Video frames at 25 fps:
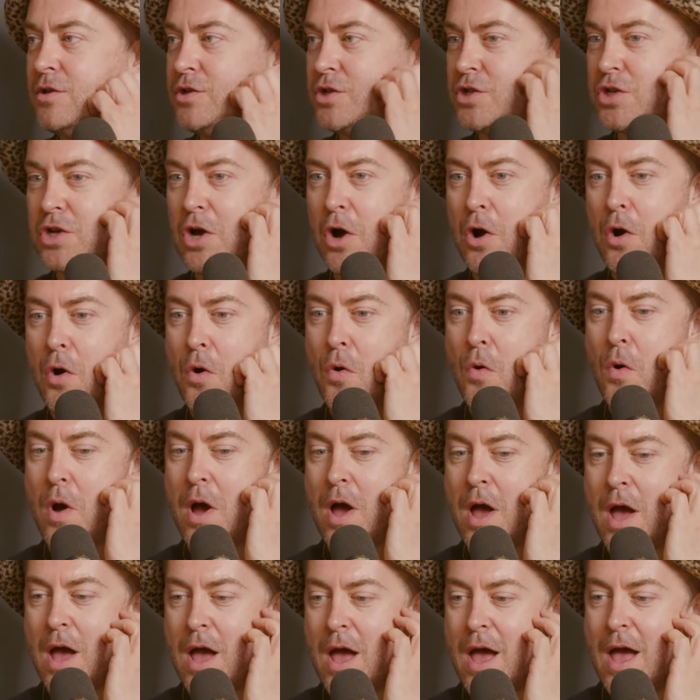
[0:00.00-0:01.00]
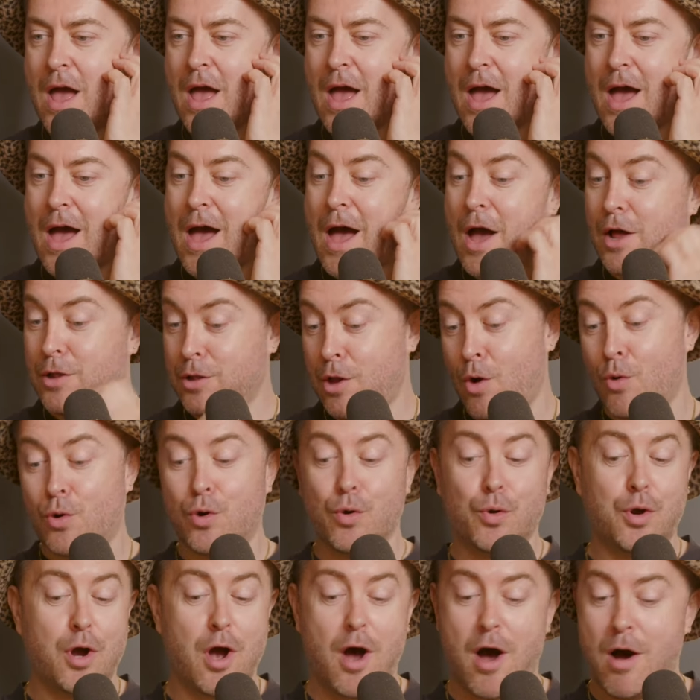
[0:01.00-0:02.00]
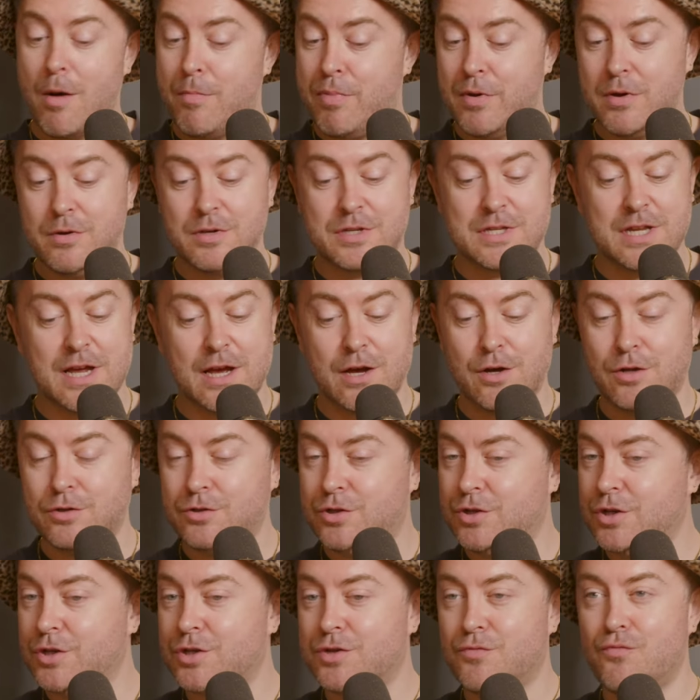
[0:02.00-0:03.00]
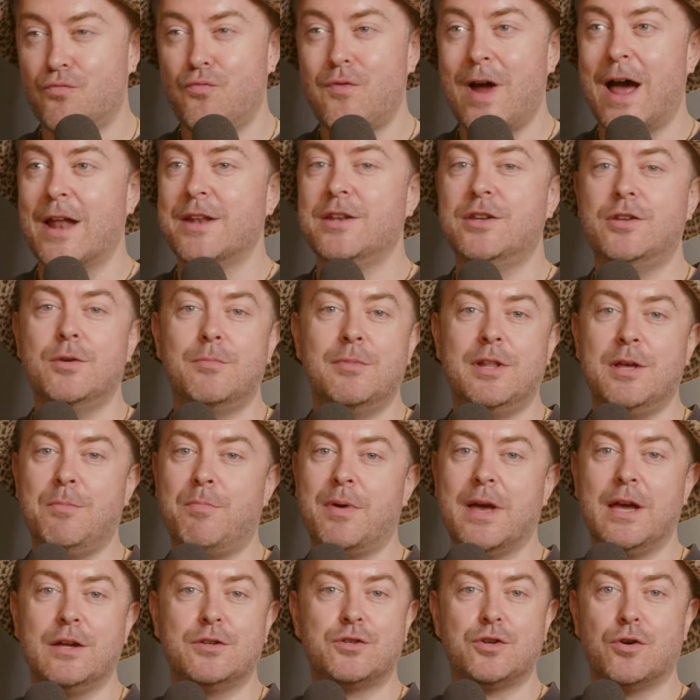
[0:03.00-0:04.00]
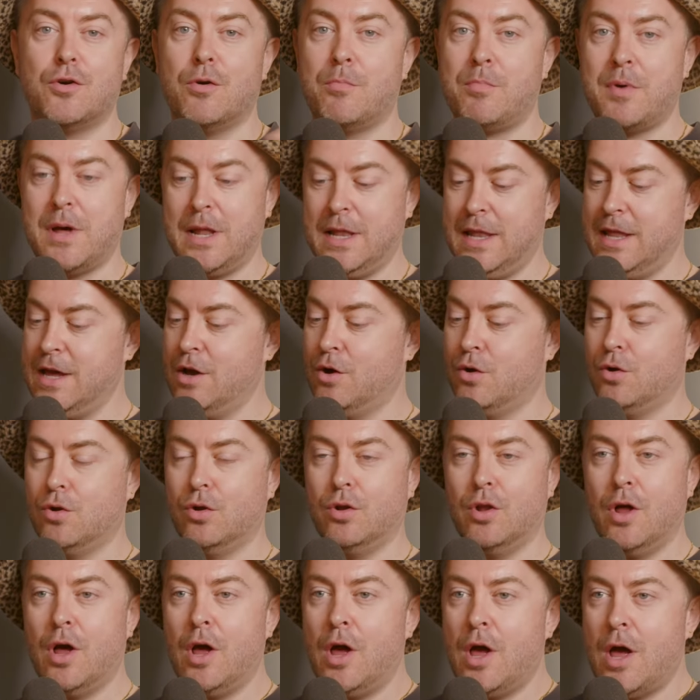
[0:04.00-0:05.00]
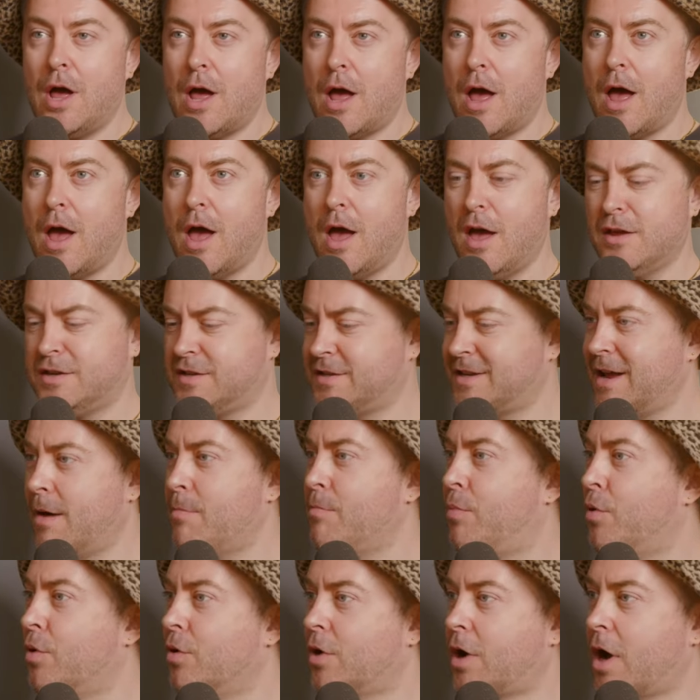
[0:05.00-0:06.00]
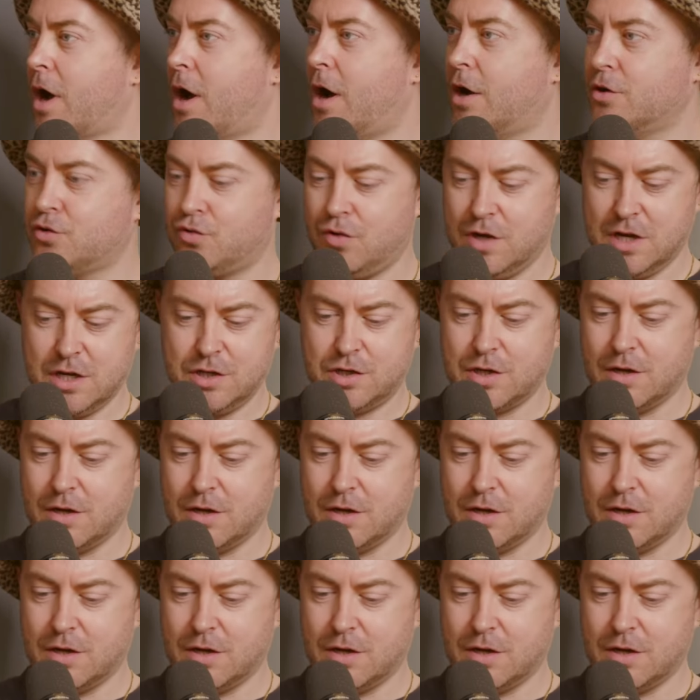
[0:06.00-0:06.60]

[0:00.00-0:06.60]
So local car boot sale just randomly picked up a little sample cartridge.